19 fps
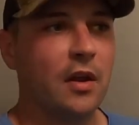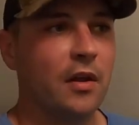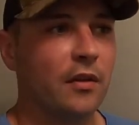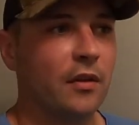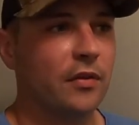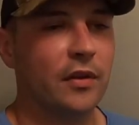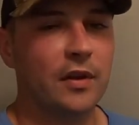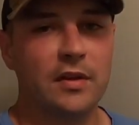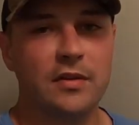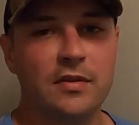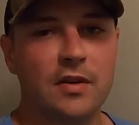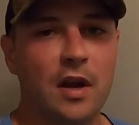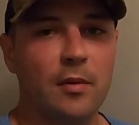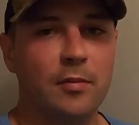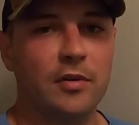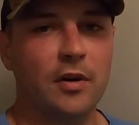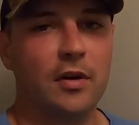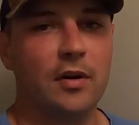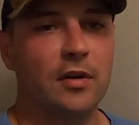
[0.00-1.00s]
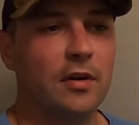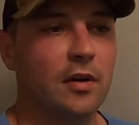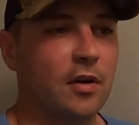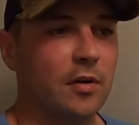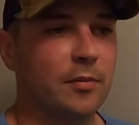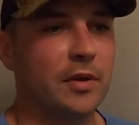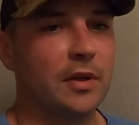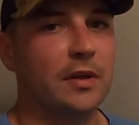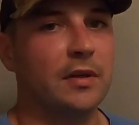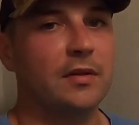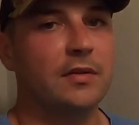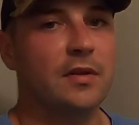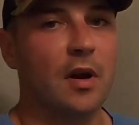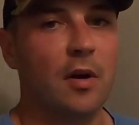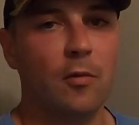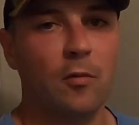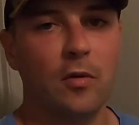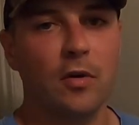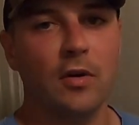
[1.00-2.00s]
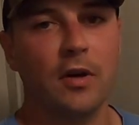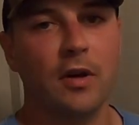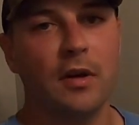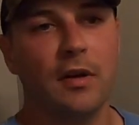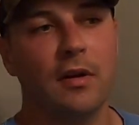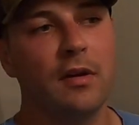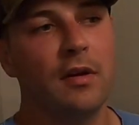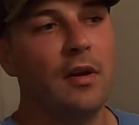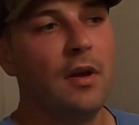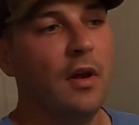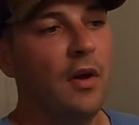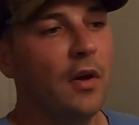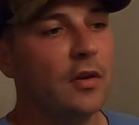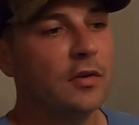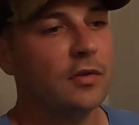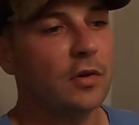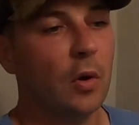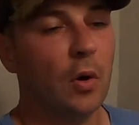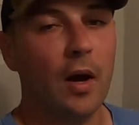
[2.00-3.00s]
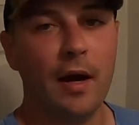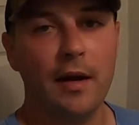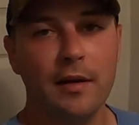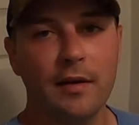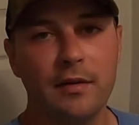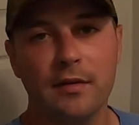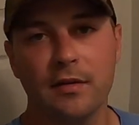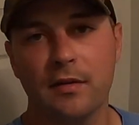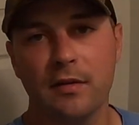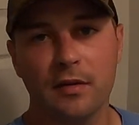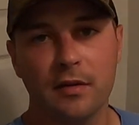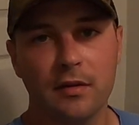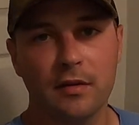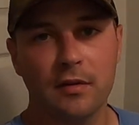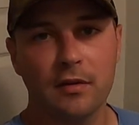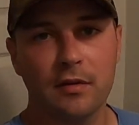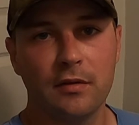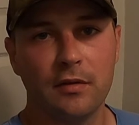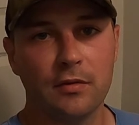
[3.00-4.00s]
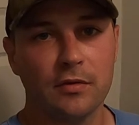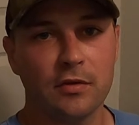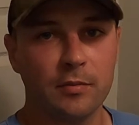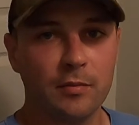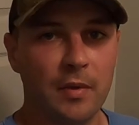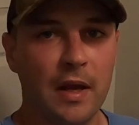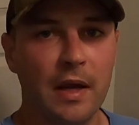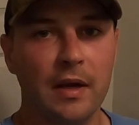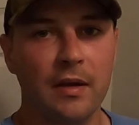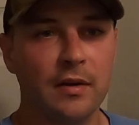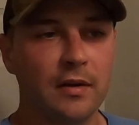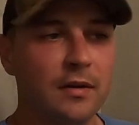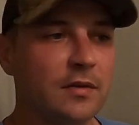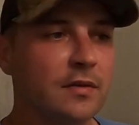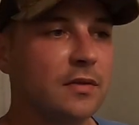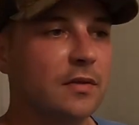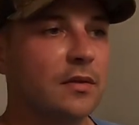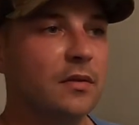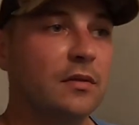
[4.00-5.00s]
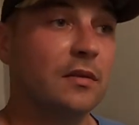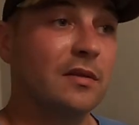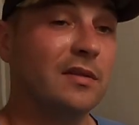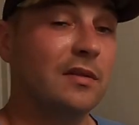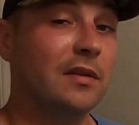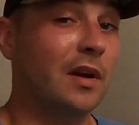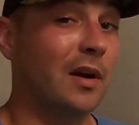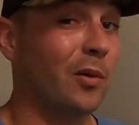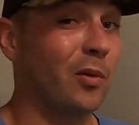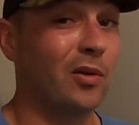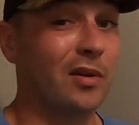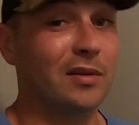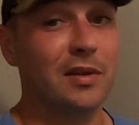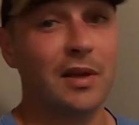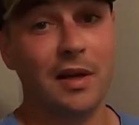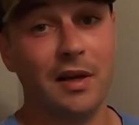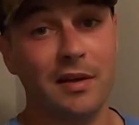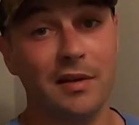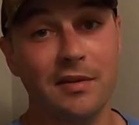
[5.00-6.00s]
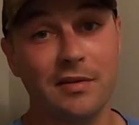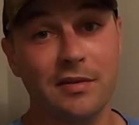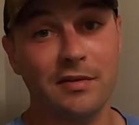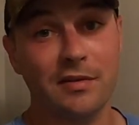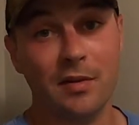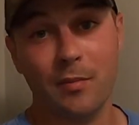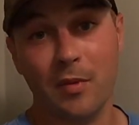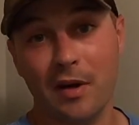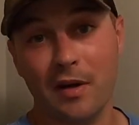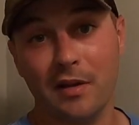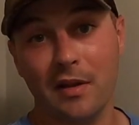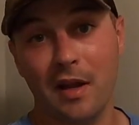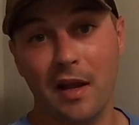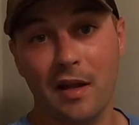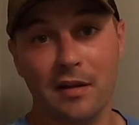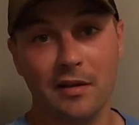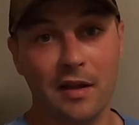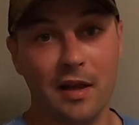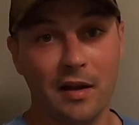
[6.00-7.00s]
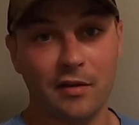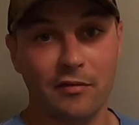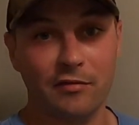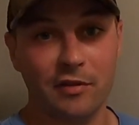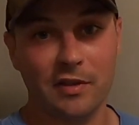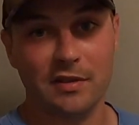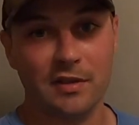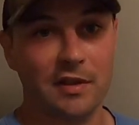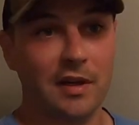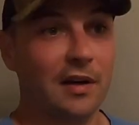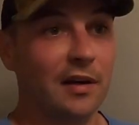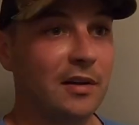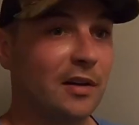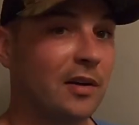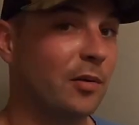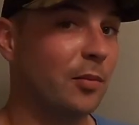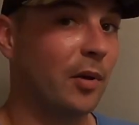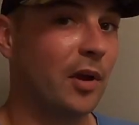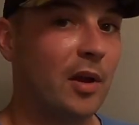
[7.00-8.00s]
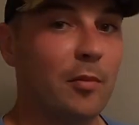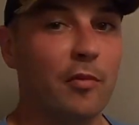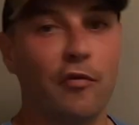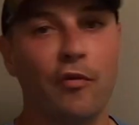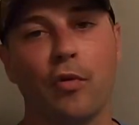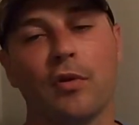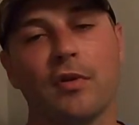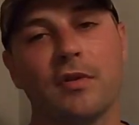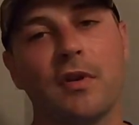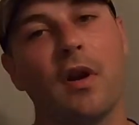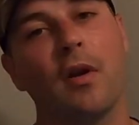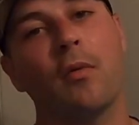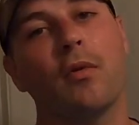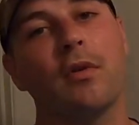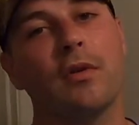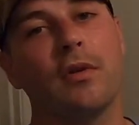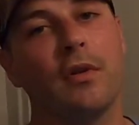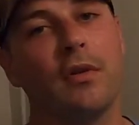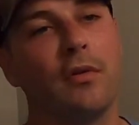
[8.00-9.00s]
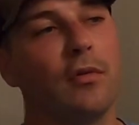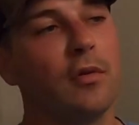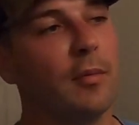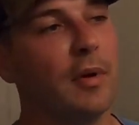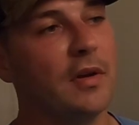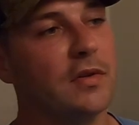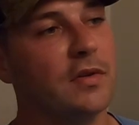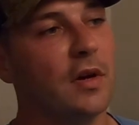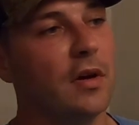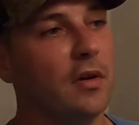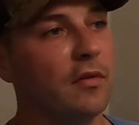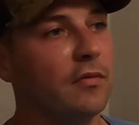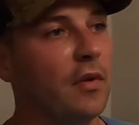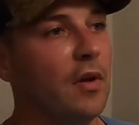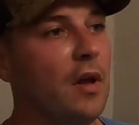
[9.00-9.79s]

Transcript: The thing stopped turning on me, stopped working, so I needed to do some maintenance. Did I want to take it into somebody that could fix it and I needed to pay him? Of course not. I wanted to do it myself.